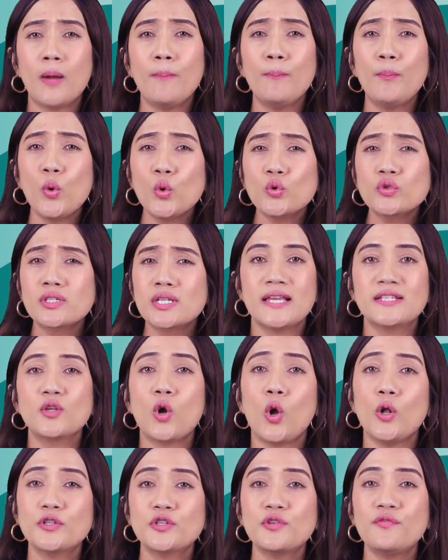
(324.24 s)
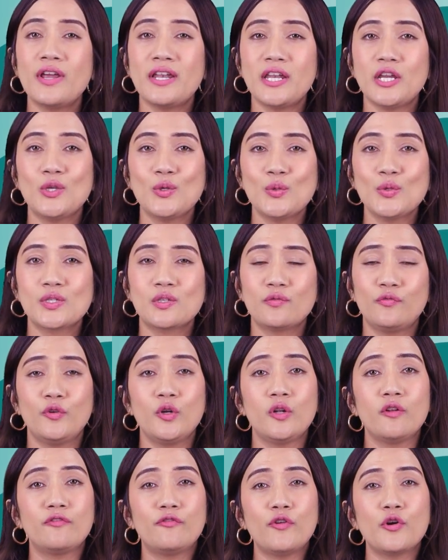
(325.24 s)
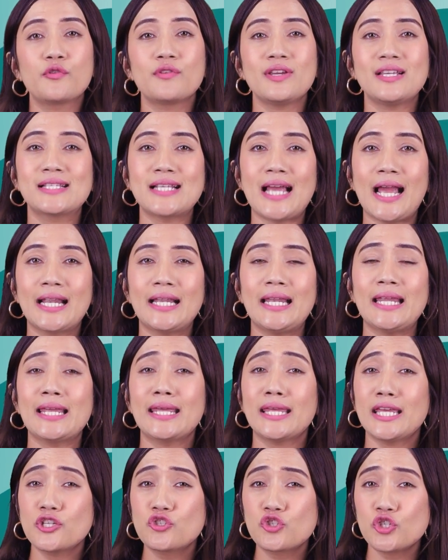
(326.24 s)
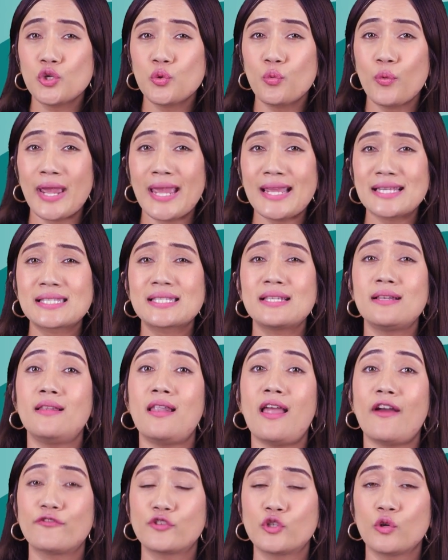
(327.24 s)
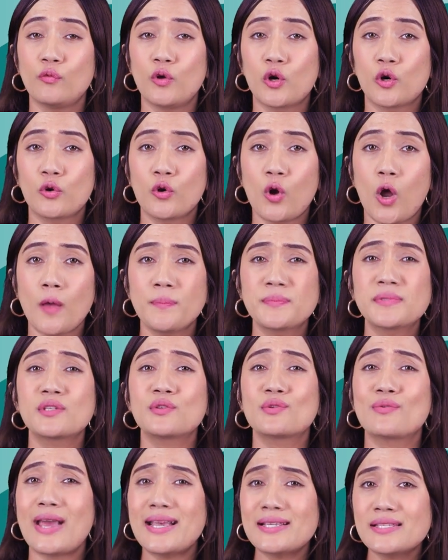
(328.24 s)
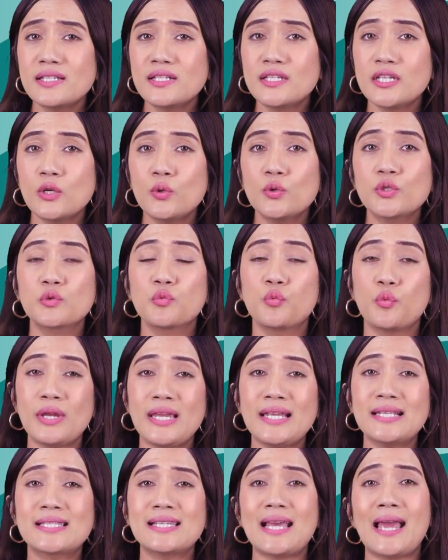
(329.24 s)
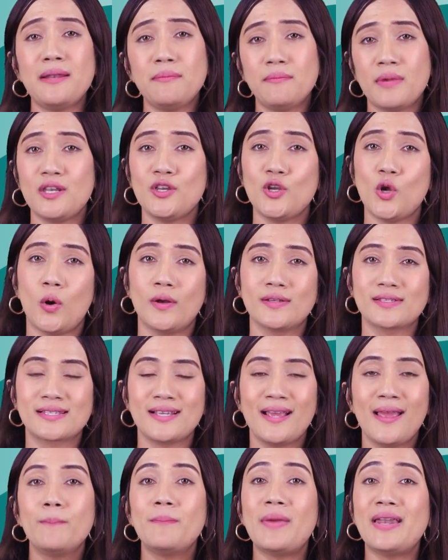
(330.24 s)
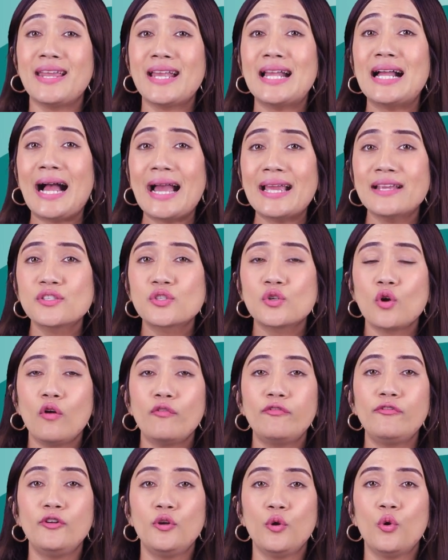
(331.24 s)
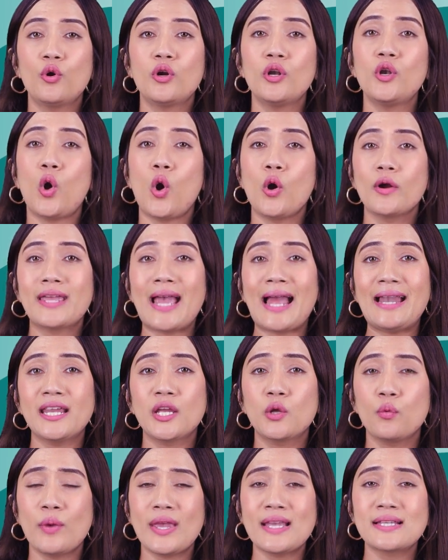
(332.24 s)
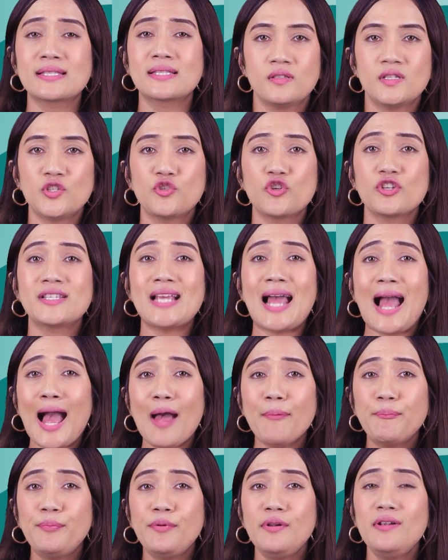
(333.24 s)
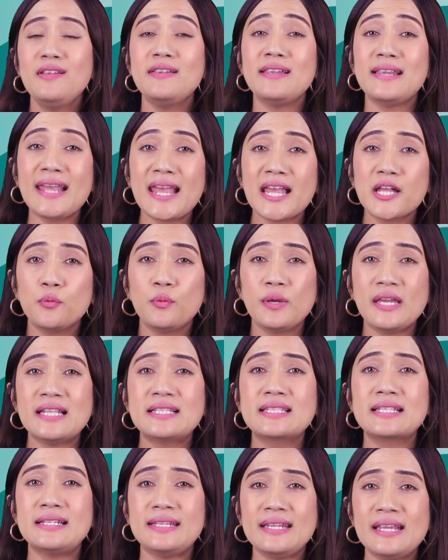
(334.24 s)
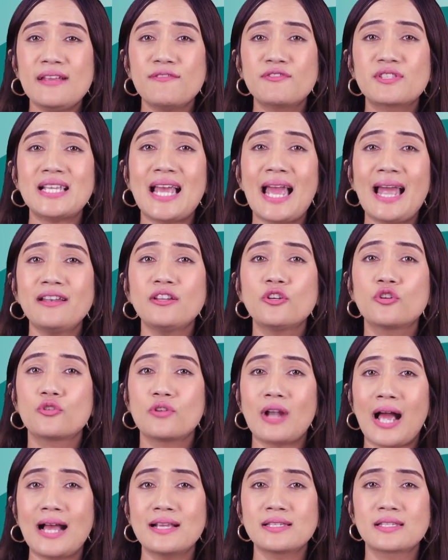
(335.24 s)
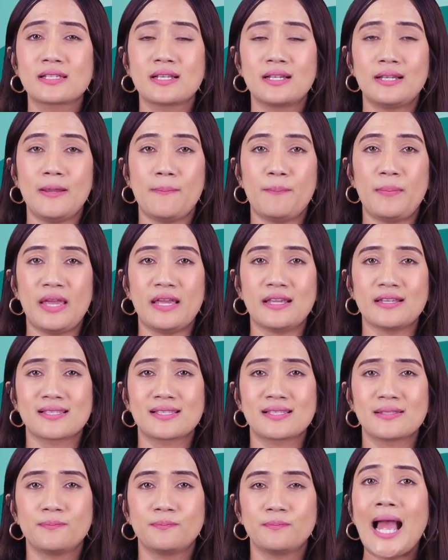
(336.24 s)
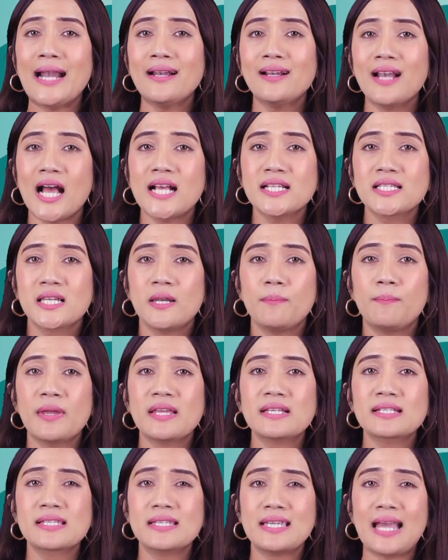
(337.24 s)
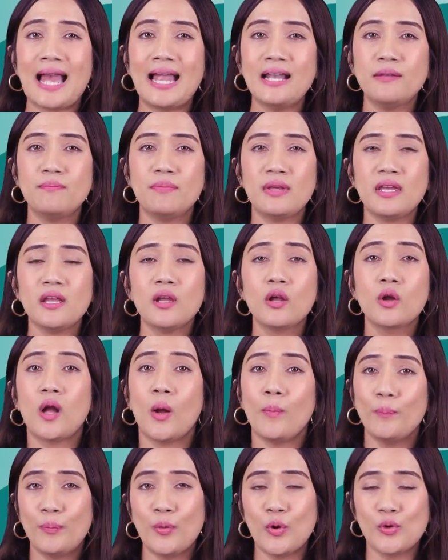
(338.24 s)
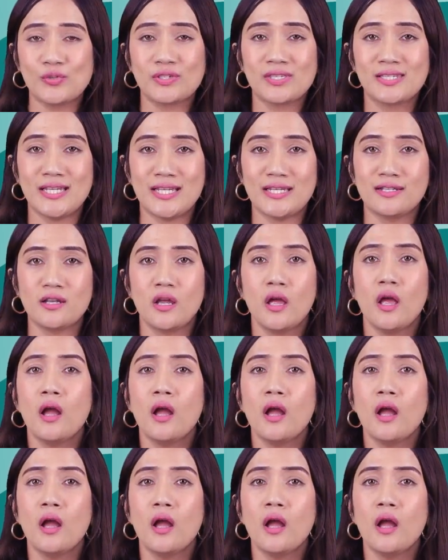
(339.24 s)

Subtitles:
Compost is also very useful for recycling kitchen waste, leftover crops, residues, weeds, and manures. Many kinds of local organic waste such as apple, lake weeds, leaves, and grass clippings. And grass clippings can be composted.